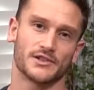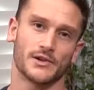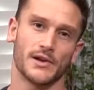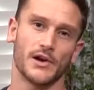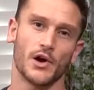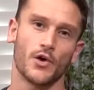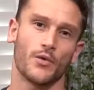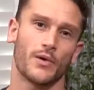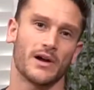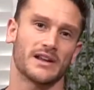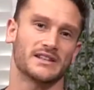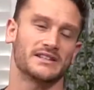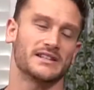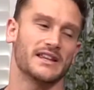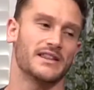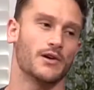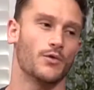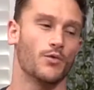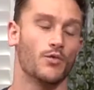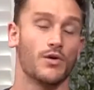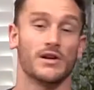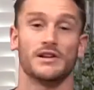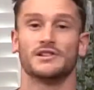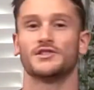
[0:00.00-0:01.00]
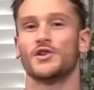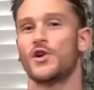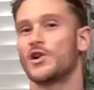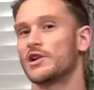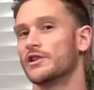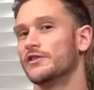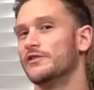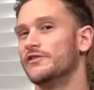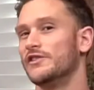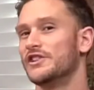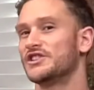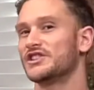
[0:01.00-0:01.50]
So I don't want to say that one is
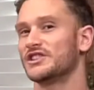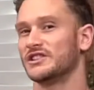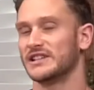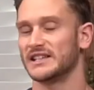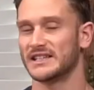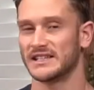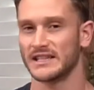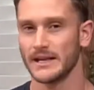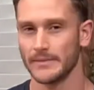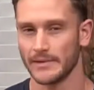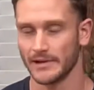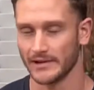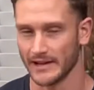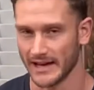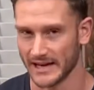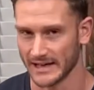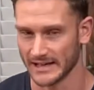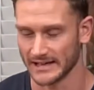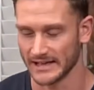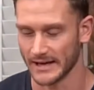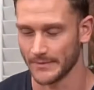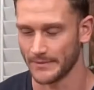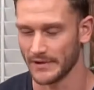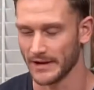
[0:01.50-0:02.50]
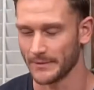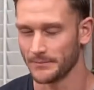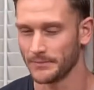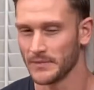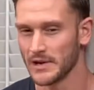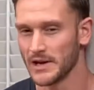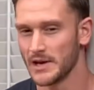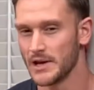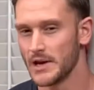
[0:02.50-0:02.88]
artificially stimulating something,